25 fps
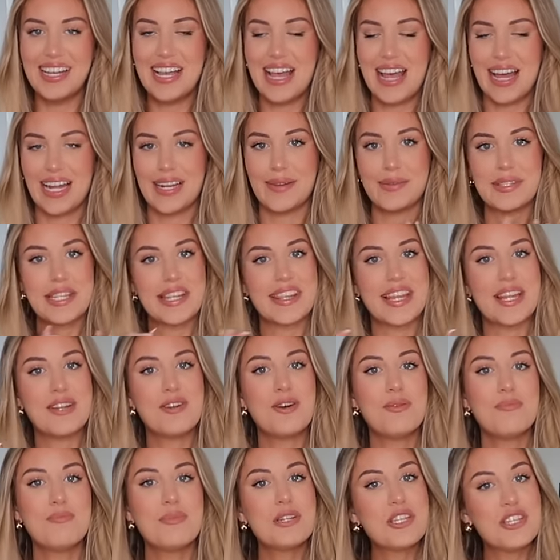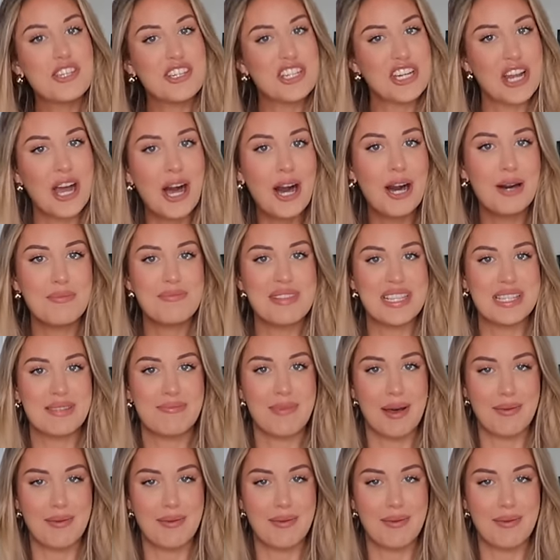And I was like, they're not pajamas,